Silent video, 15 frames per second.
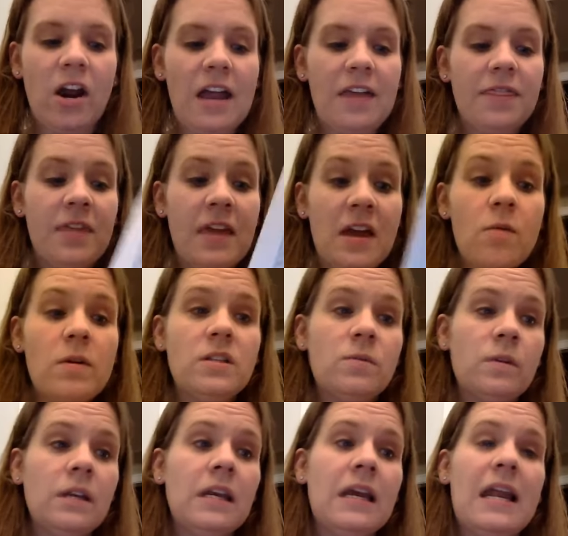I think what's
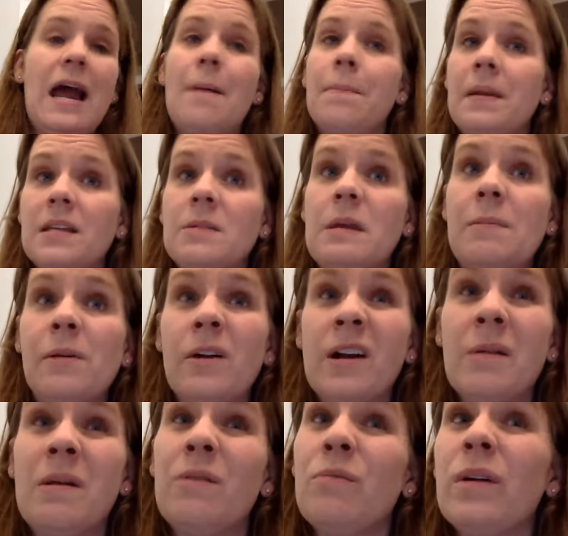really going to happen is people are
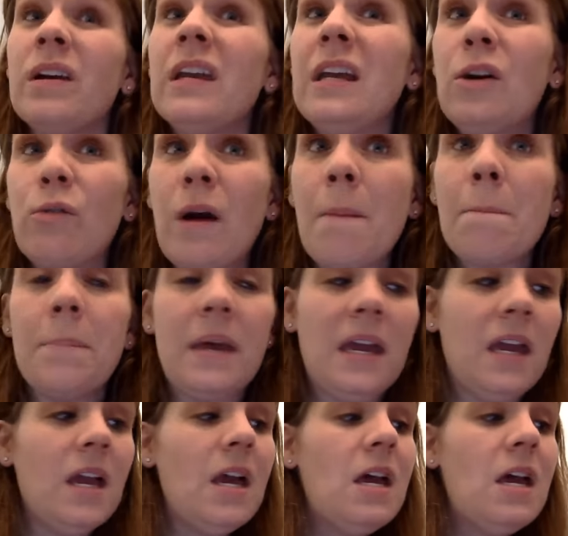going to be really grumpy